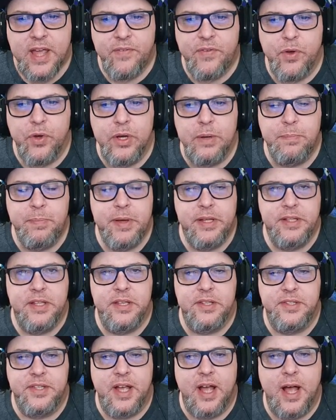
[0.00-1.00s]
If you can pick
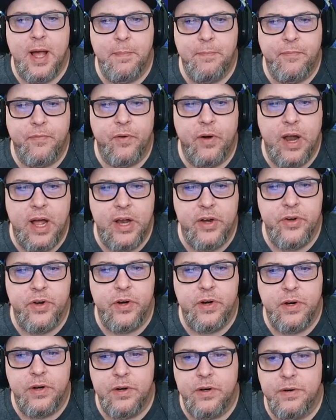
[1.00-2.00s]
these up for
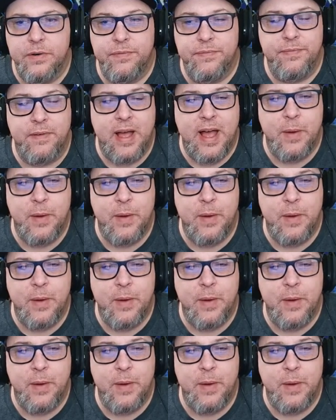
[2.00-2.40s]
under,